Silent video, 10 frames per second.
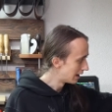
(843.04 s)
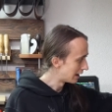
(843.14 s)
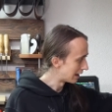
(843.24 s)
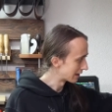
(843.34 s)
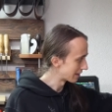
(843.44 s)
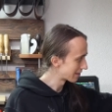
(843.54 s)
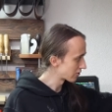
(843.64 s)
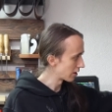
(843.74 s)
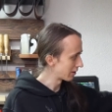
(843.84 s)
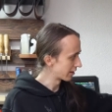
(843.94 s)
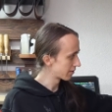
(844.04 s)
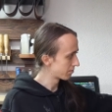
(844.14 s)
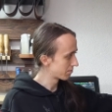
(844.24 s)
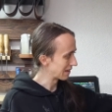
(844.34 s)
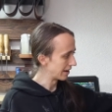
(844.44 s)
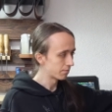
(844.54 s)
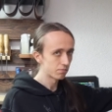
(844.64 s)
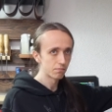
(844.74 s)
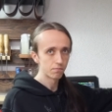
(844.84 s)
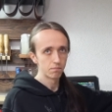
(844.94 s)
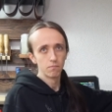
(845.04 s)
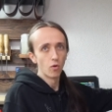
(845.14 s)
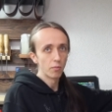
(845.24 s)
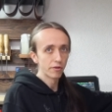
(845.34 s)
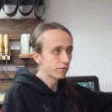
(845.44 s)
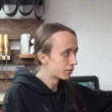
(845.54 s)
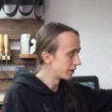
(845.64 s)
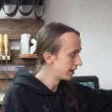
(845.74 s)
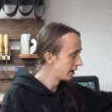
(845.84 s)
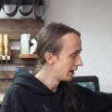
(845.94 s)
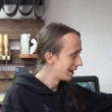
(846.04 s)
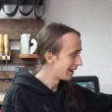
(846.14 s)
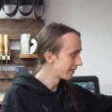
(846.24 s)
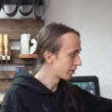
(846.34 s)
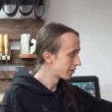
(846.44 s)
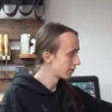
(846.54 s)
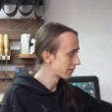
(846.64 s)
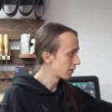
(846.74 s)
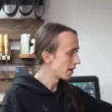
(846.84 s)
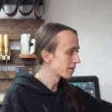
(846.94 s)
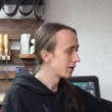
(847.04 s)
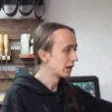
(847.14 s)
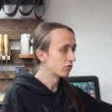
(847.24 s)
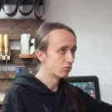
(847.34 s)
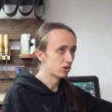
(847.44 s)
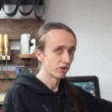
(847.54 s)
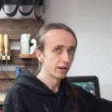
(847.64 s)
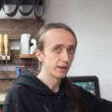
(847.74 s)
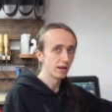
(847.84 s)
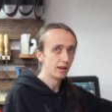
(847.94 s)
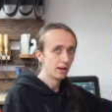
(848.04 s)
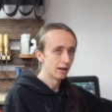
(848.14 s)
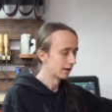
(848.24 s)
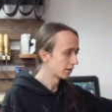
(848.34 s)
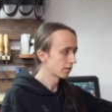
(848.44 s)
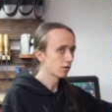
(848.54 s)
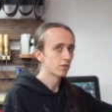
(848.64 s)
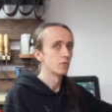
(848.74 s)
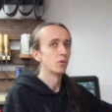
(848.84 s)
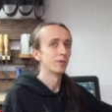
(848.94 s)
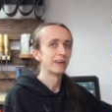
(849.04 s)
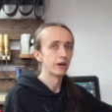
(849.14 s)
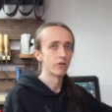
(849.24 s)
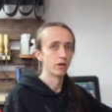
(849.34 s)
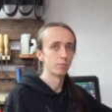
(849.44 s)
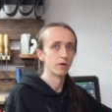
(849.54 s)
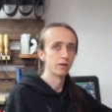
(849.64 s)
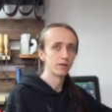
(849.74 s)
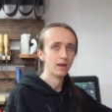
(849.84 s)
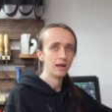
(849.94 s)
and this travel is kind of almost free as it doesn't cost you any rigidity it does cost you more material, but